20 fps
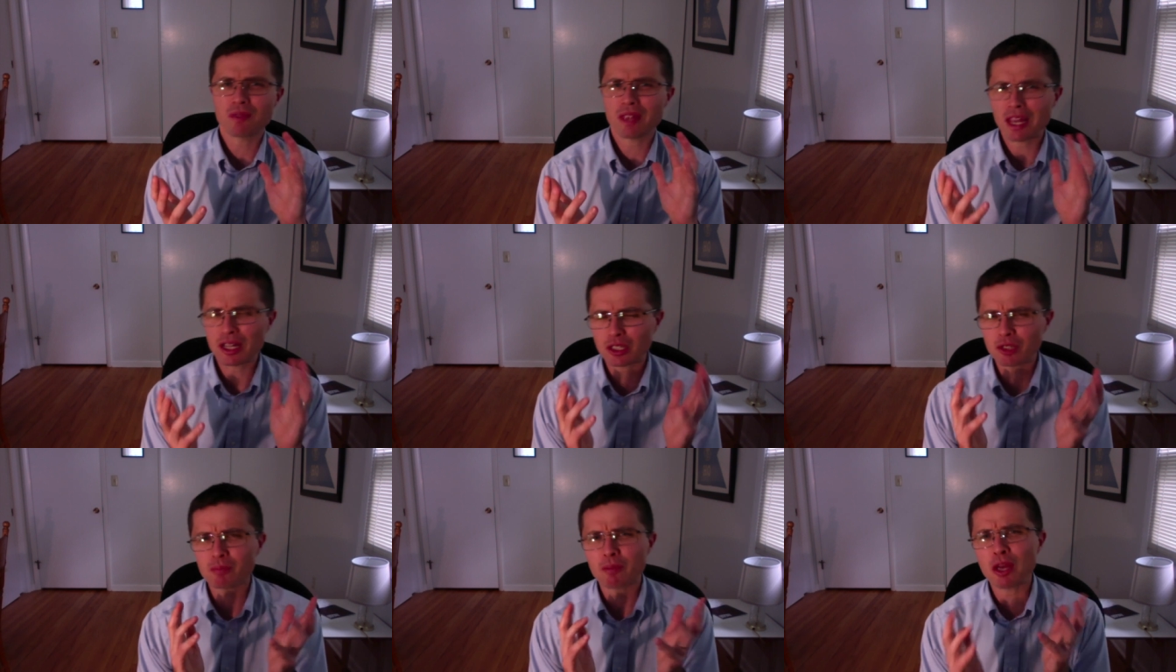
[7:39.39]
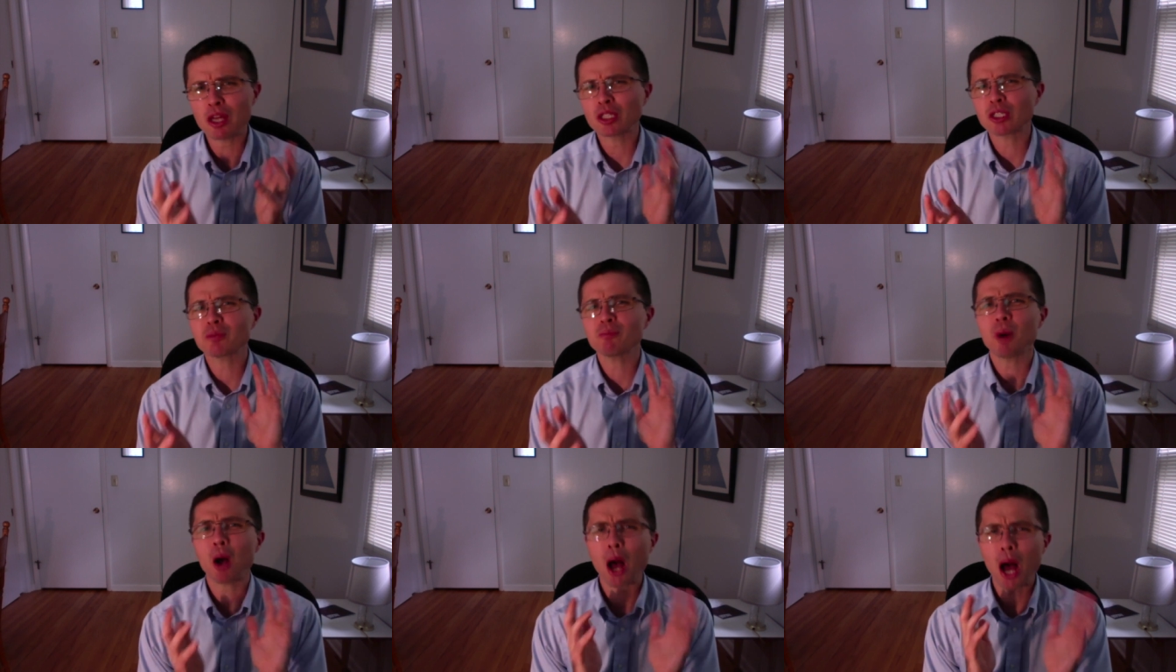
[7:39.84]

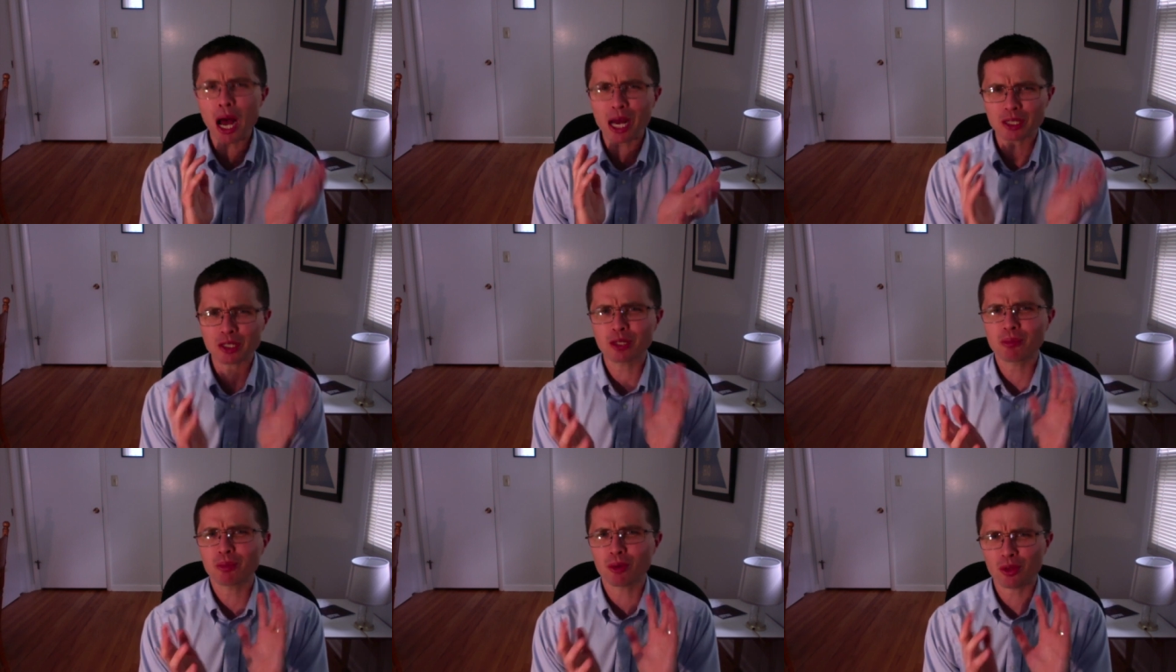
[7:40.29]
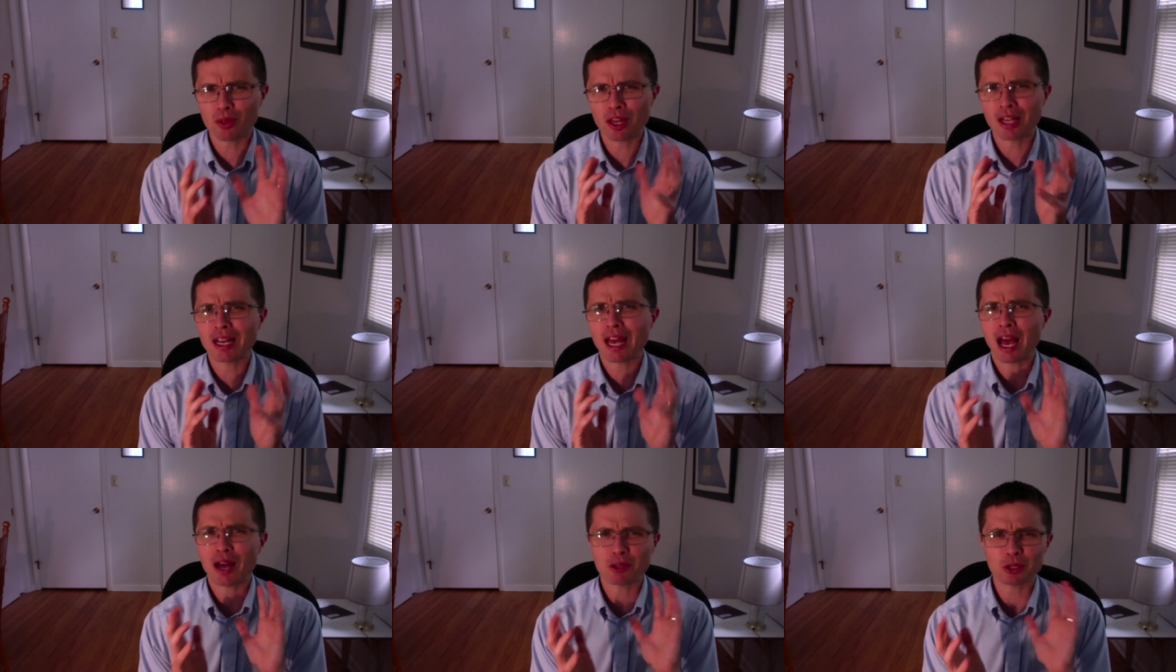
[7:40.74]
it's possible
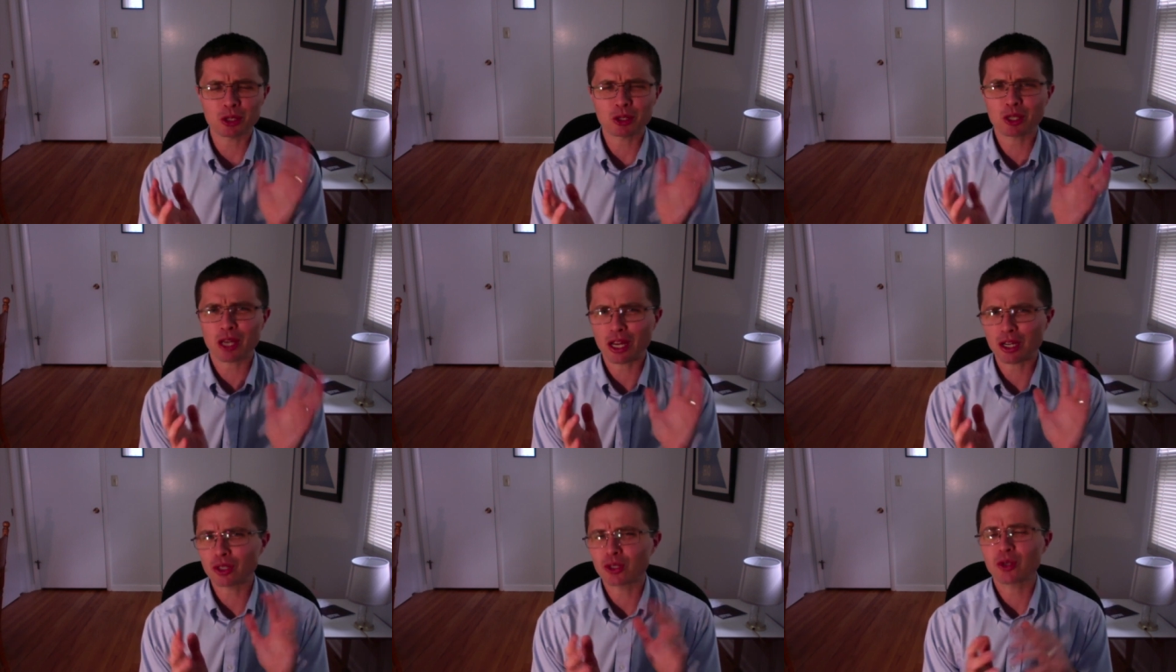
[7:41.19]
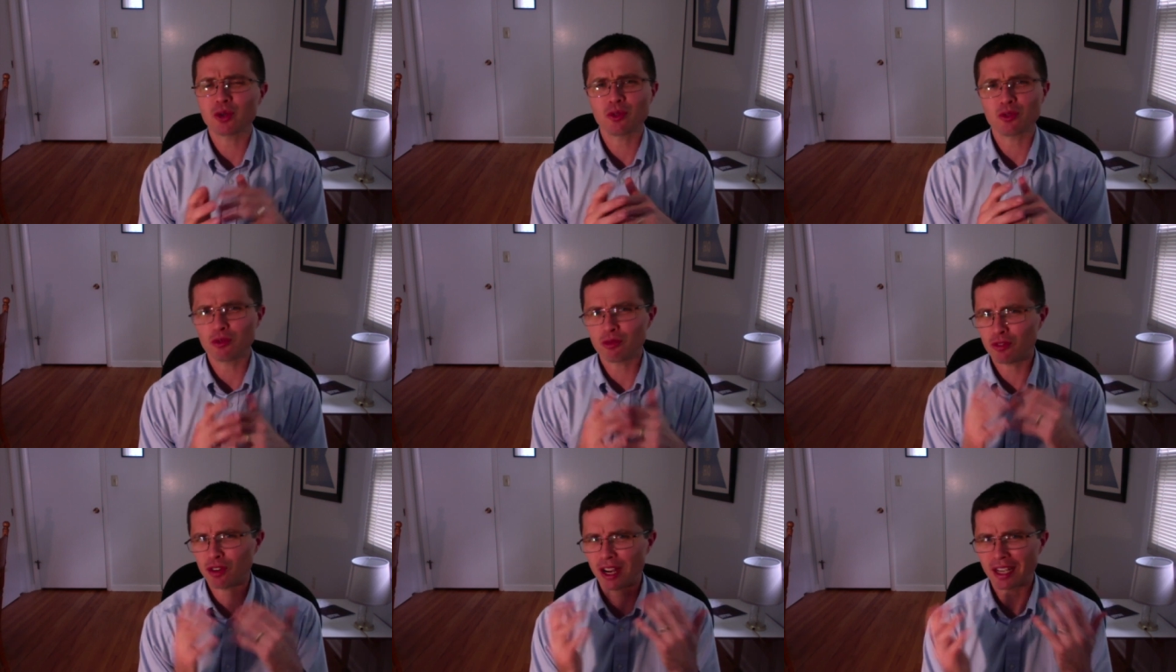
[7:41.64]
that Alexander, who
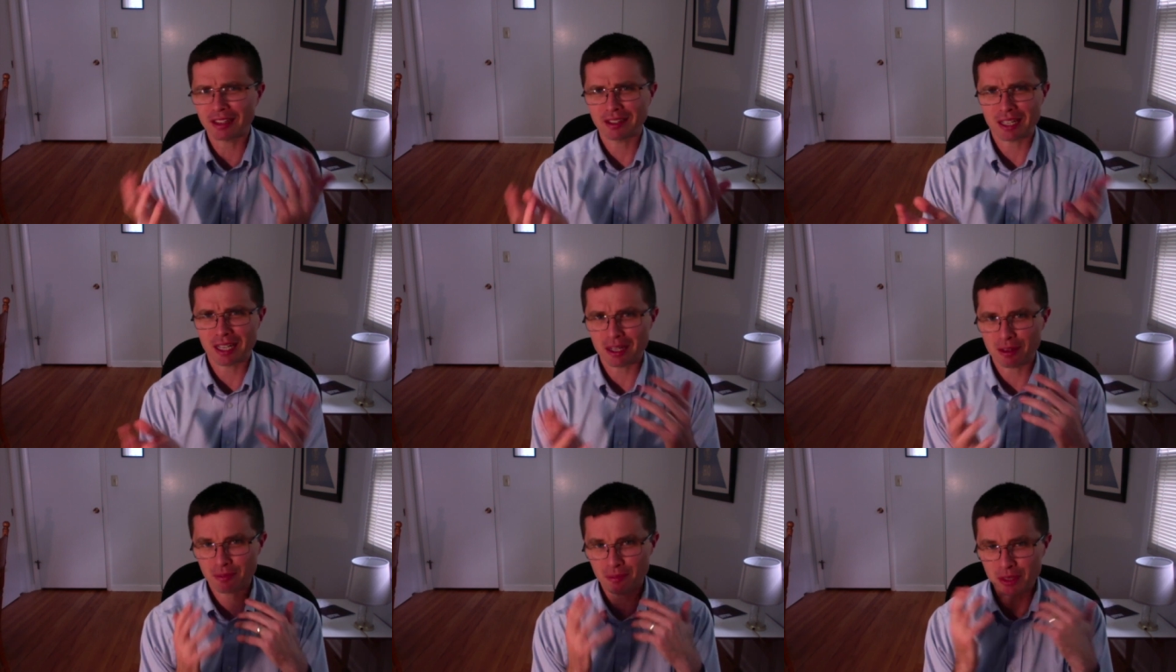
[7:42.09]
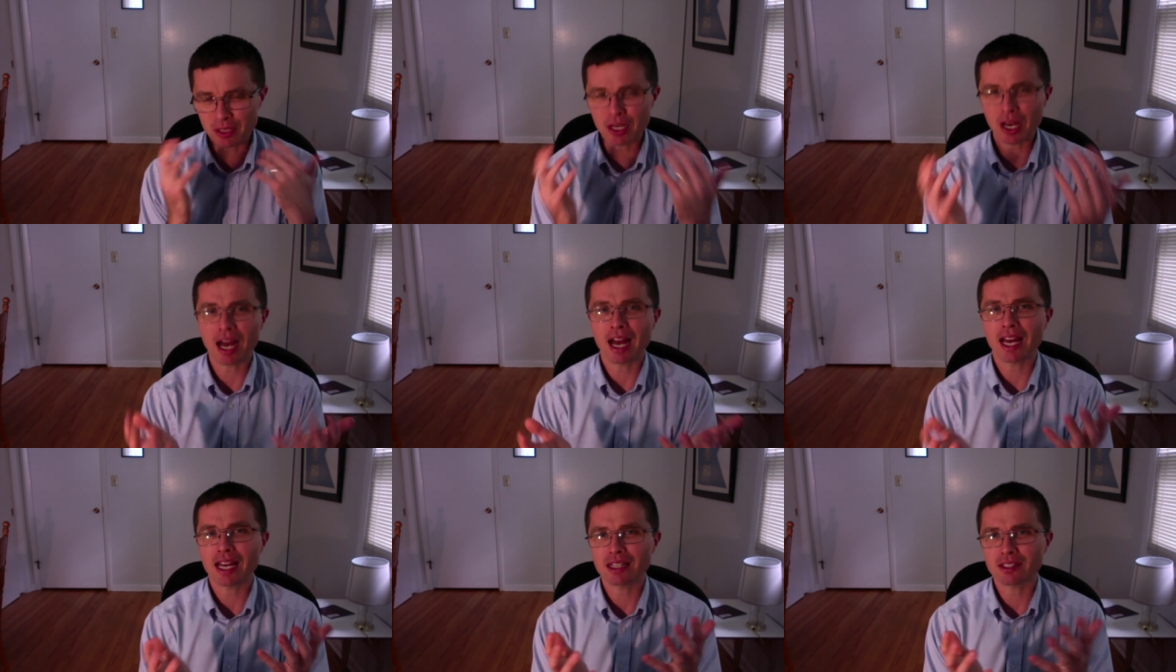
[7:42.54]
finally
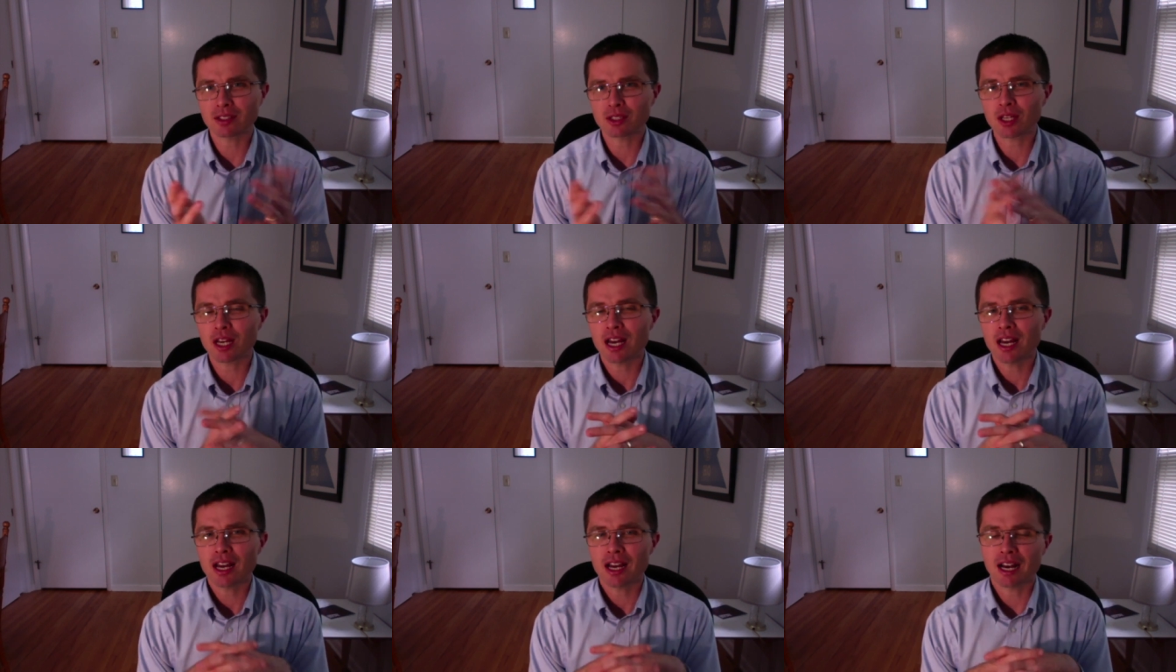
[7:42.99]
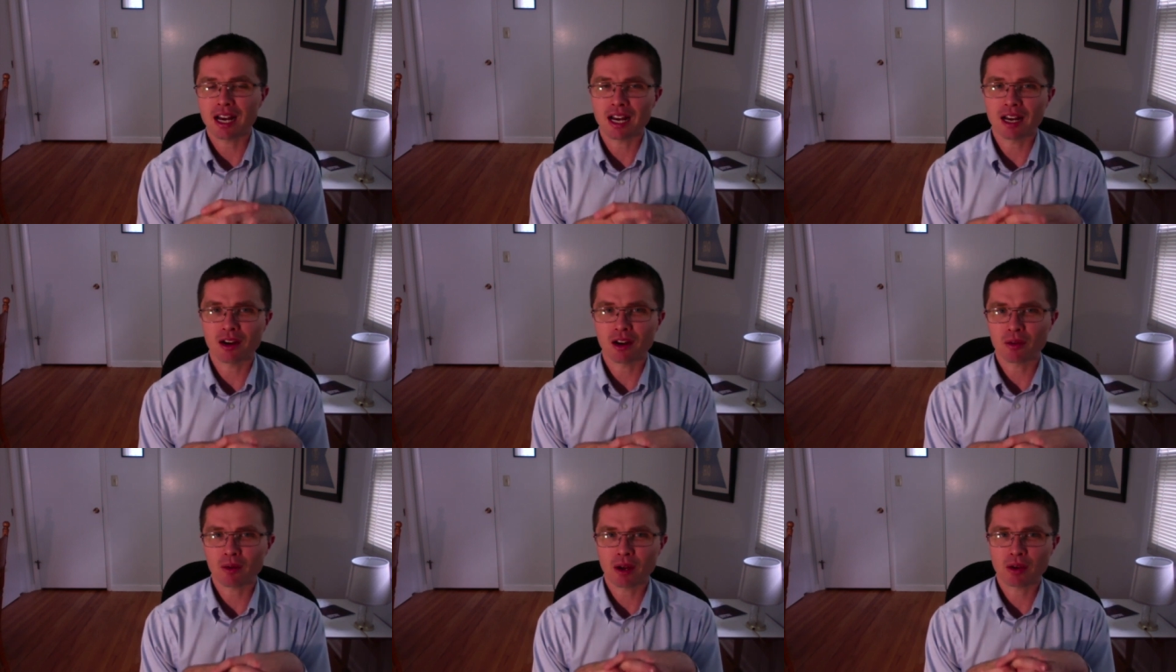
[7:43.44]
dies,
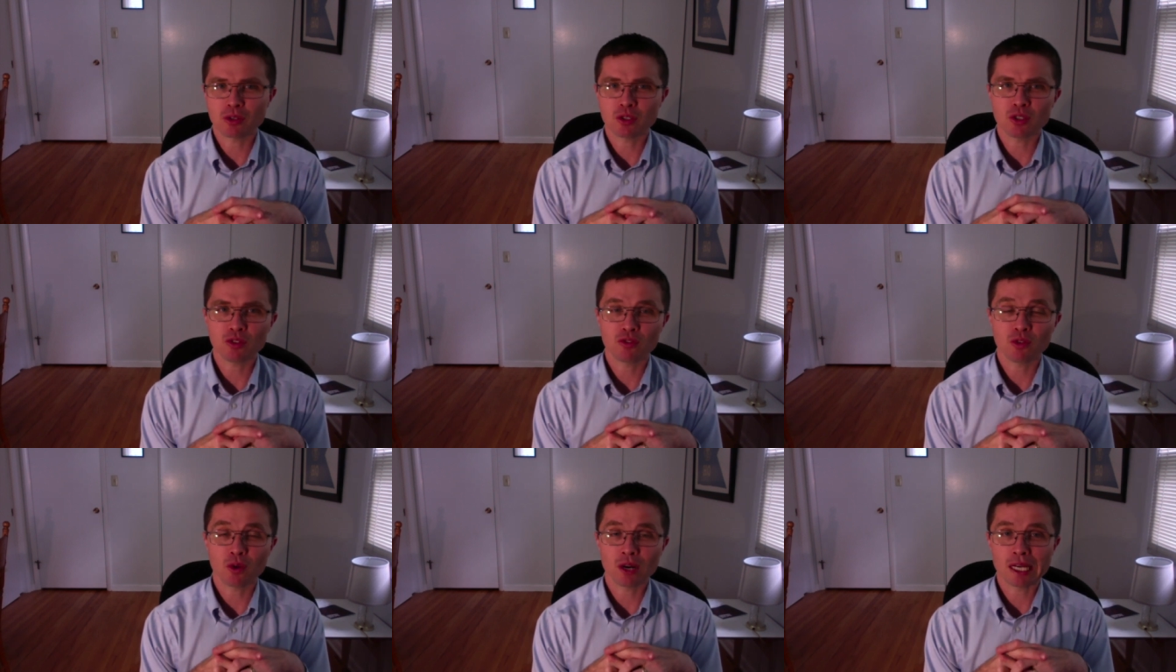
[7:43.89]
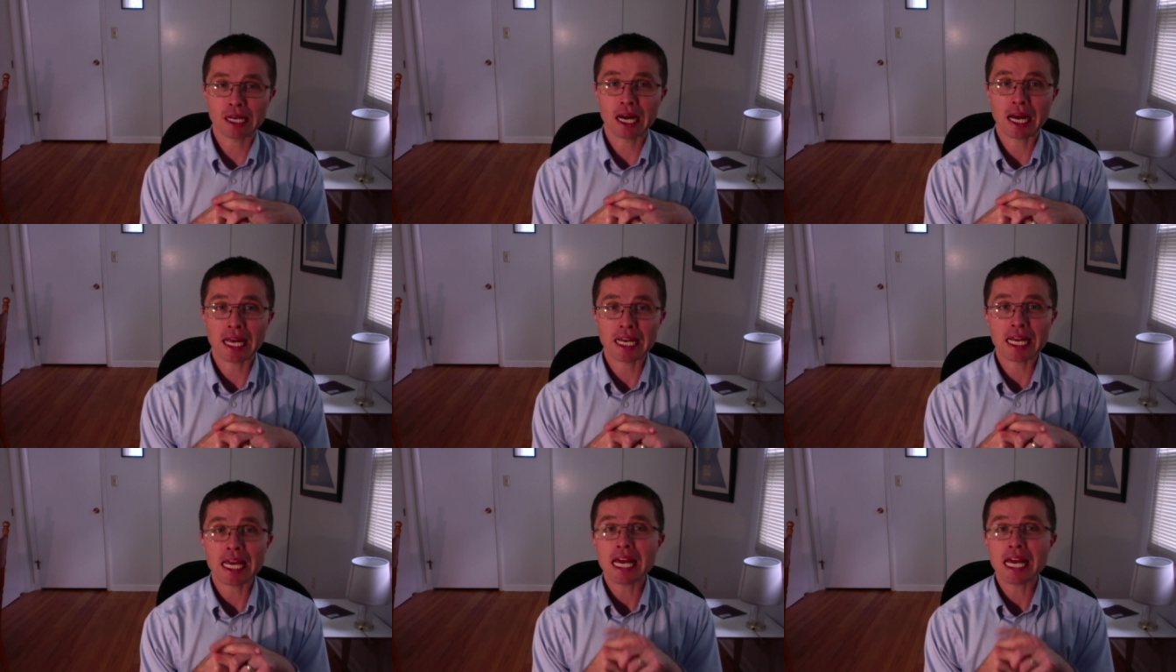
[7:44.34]
around 249,